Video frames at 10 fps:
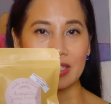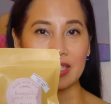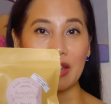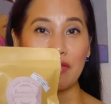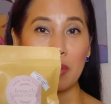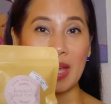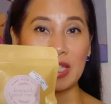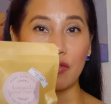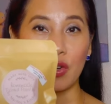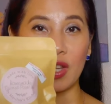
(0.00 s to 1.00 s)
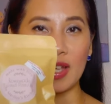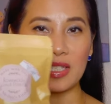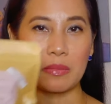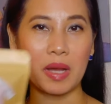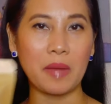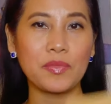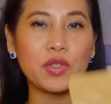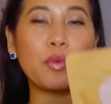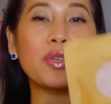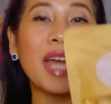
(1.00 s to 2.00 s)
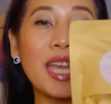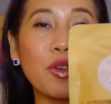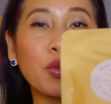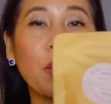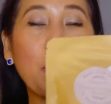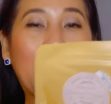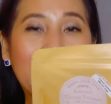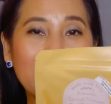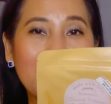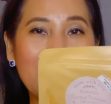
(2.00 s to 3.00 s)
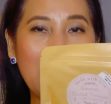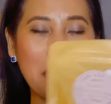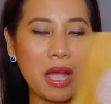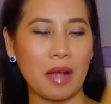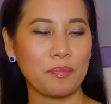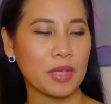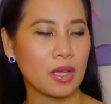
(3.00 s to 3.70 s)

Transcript: save the best for last, di ba? So, unahin ko tong Pasti Yema.